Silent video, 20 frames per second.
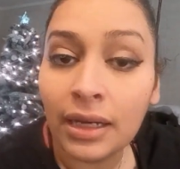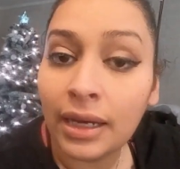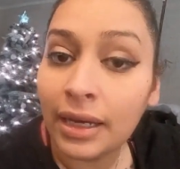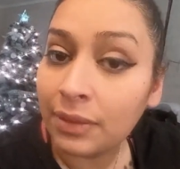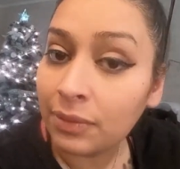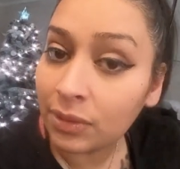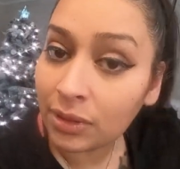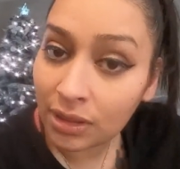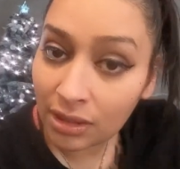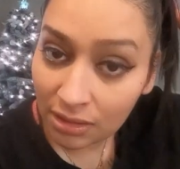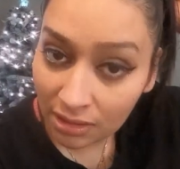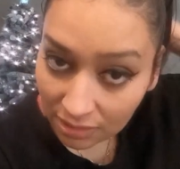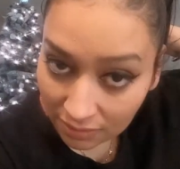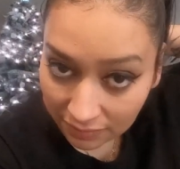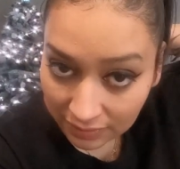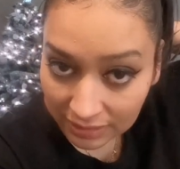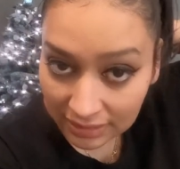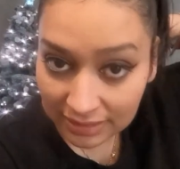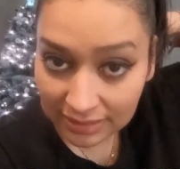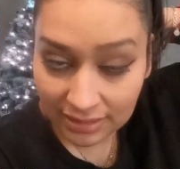I run out
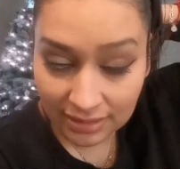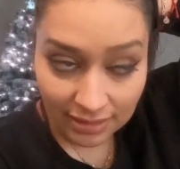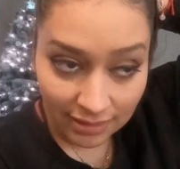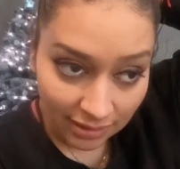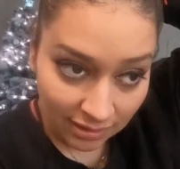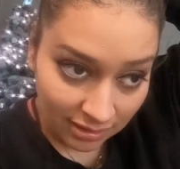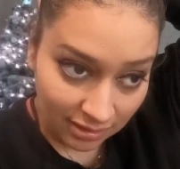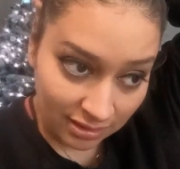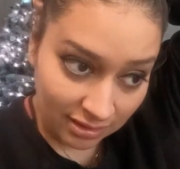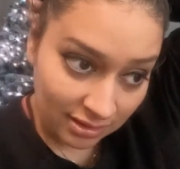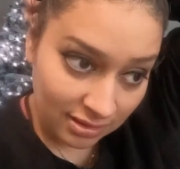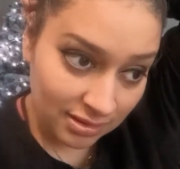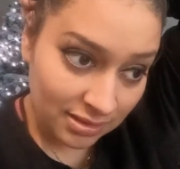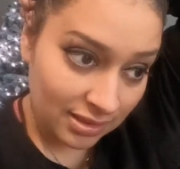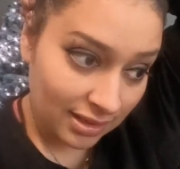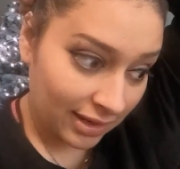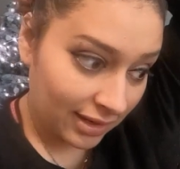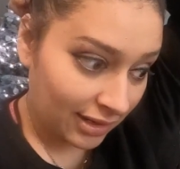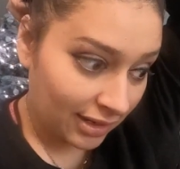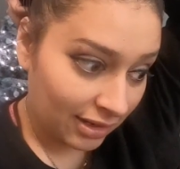of ideas.
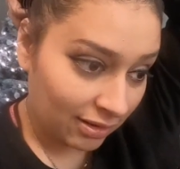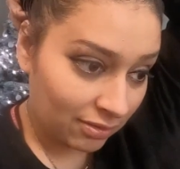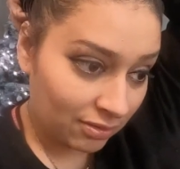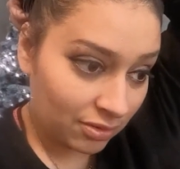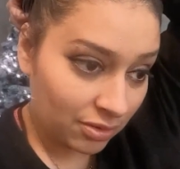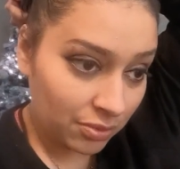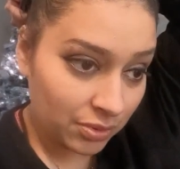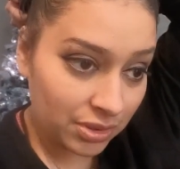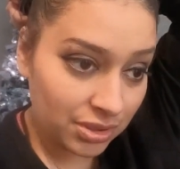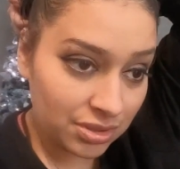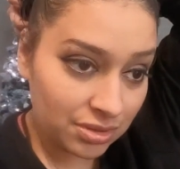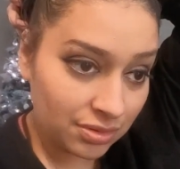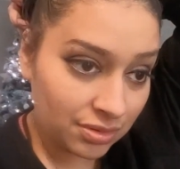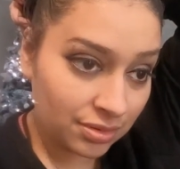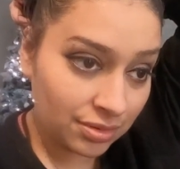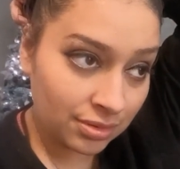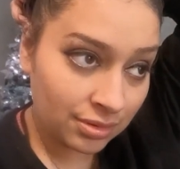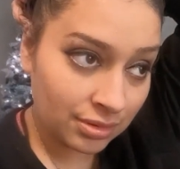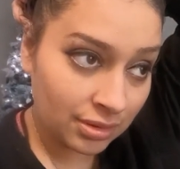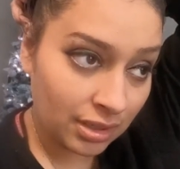Like I don't know what
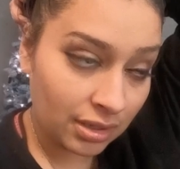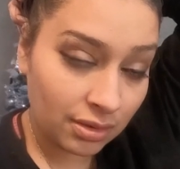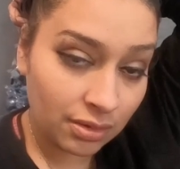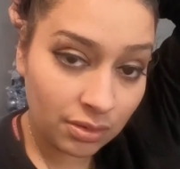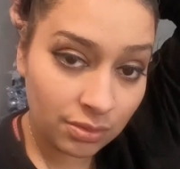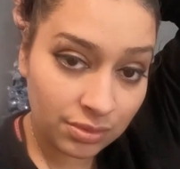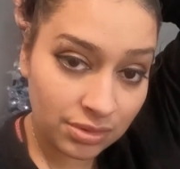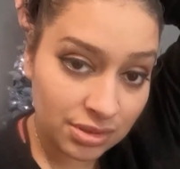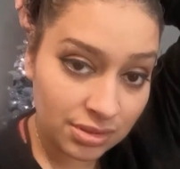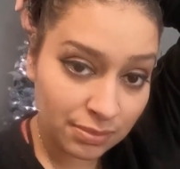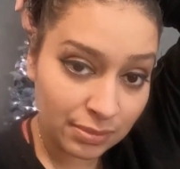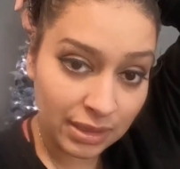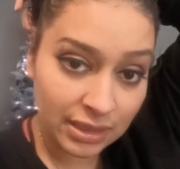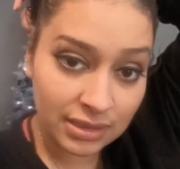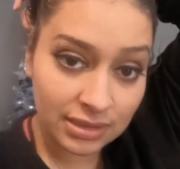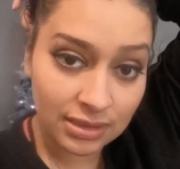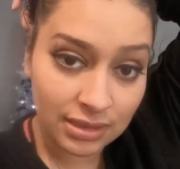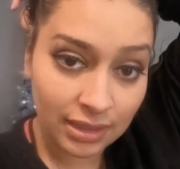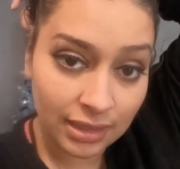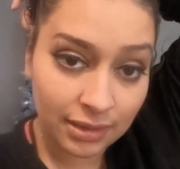to I don't know what to
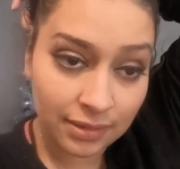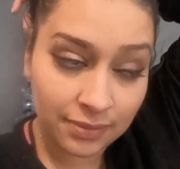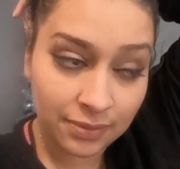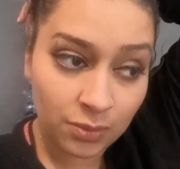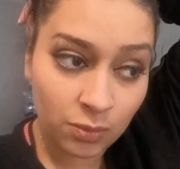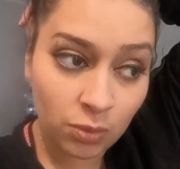make today.